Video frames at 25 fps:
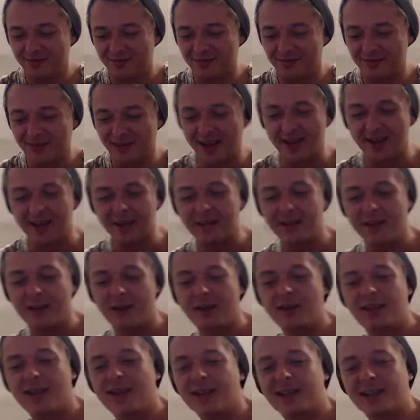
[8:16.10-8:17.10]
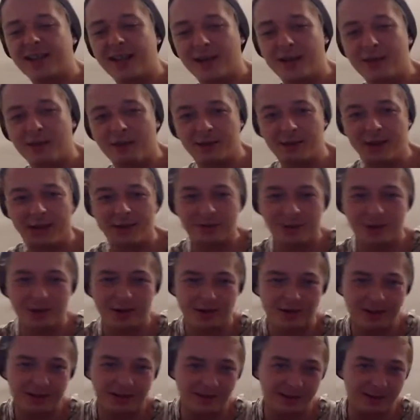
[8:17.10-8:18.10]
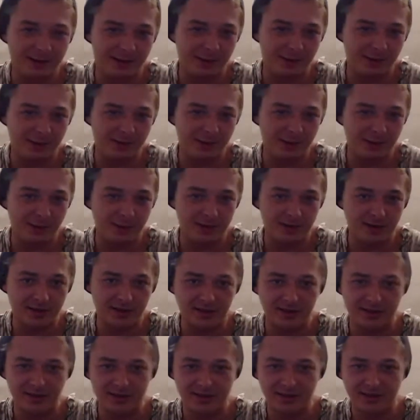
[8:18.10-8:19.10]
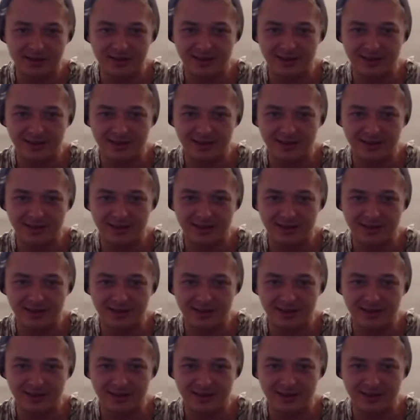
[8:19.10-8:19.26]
and I doubt I'll get invited to half their weddings.